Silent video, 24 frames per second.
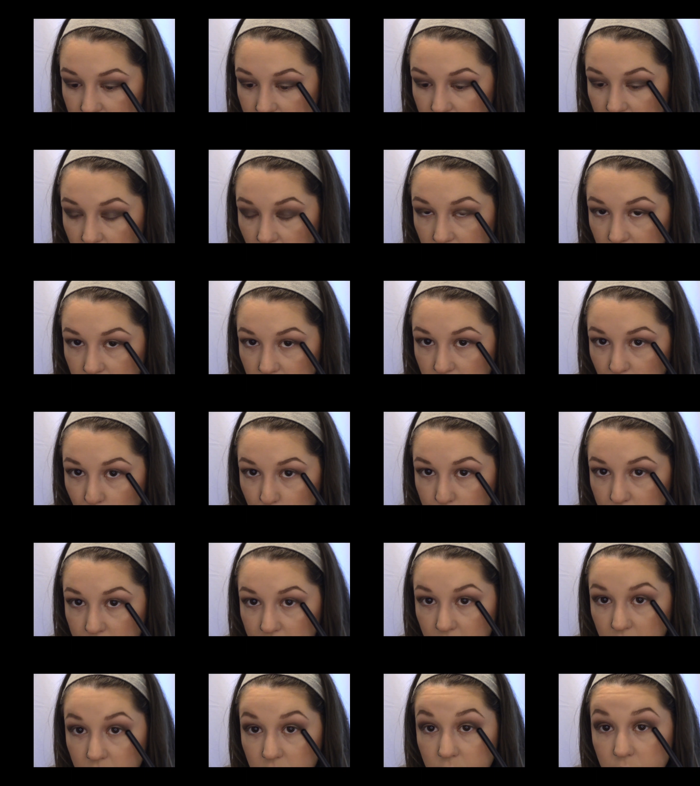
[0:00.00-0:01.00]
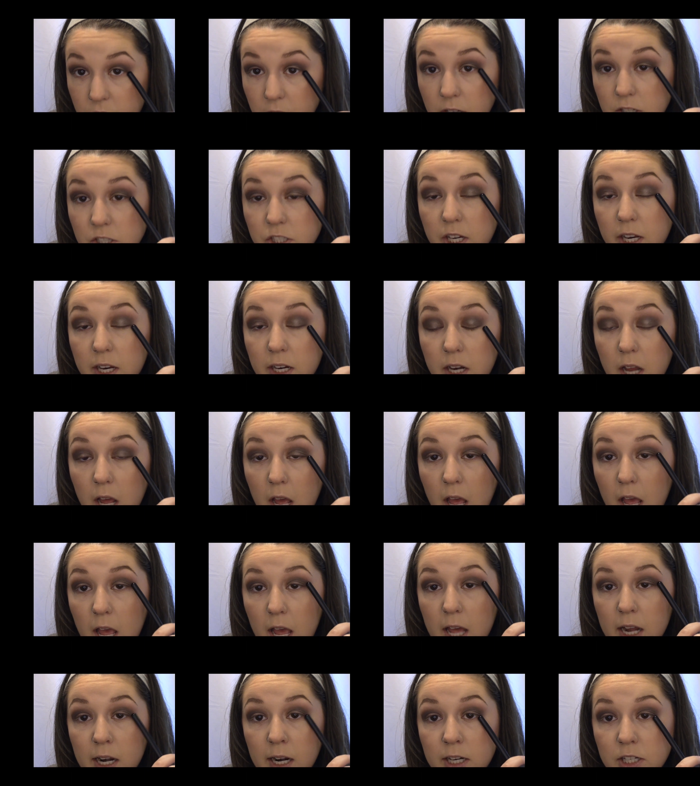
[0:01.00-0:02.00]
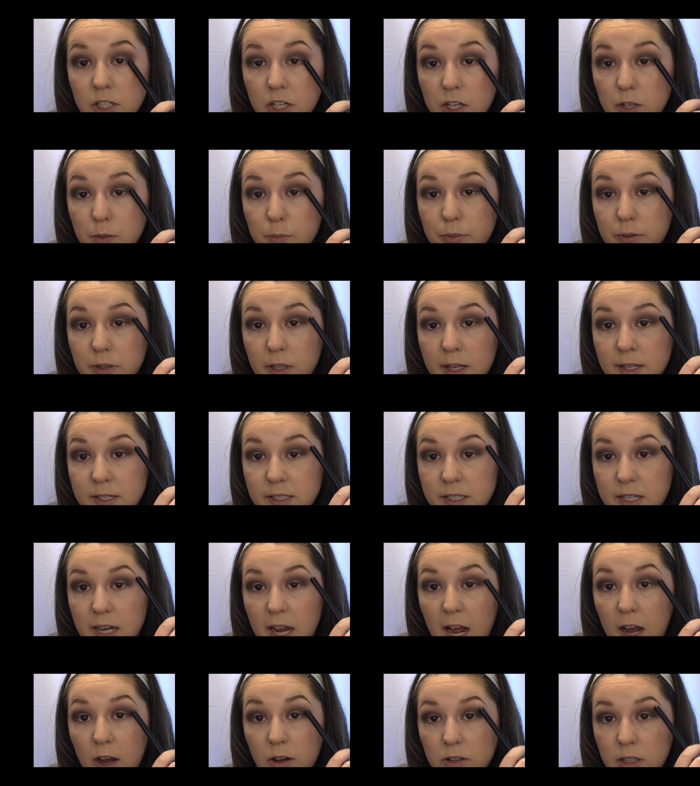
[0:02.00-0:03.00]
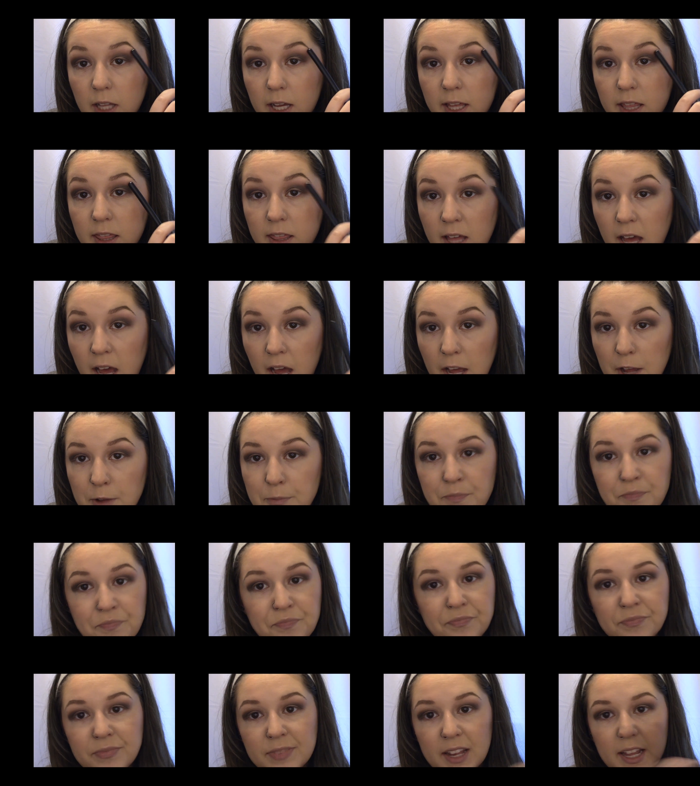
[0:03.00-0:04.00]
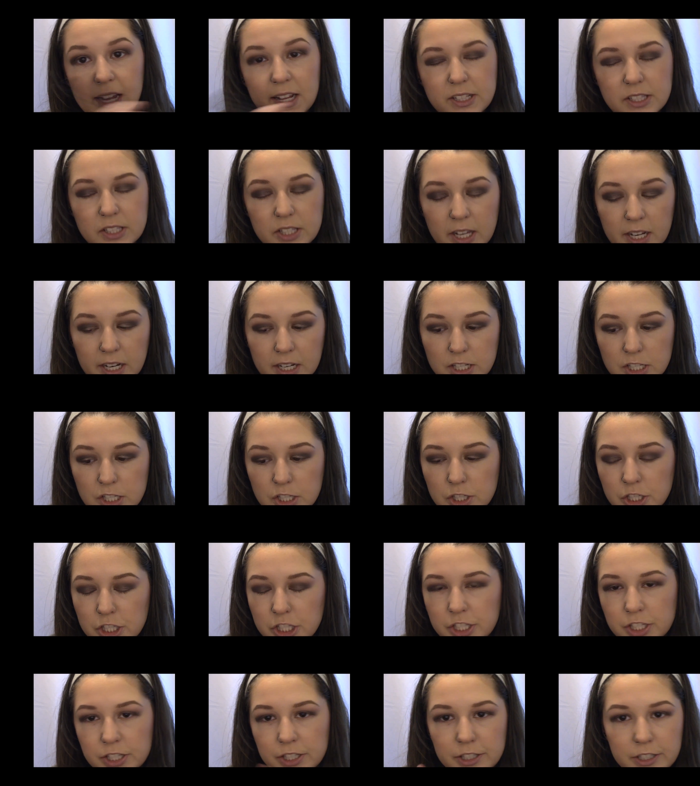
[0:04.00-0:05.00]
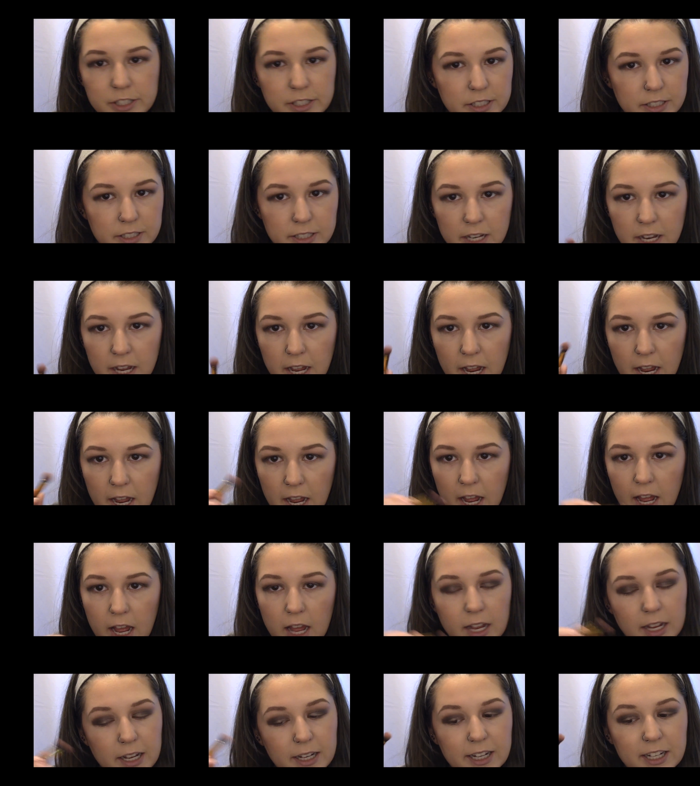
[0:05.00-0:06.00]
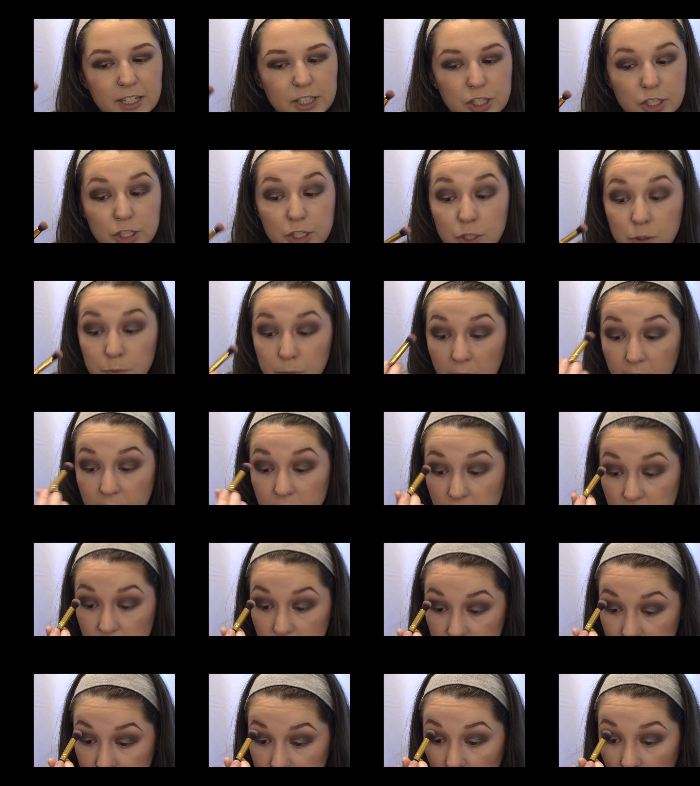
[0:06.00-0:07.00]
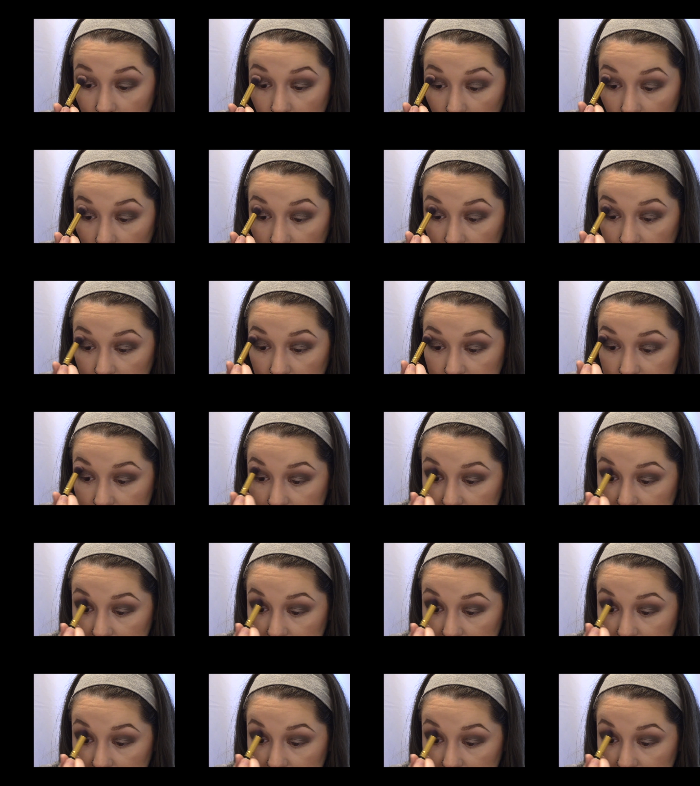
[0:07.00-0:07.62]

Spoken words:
the color that I put here, the dark shade, and I try to blend it out like that, it's like, it gets too much. So I like to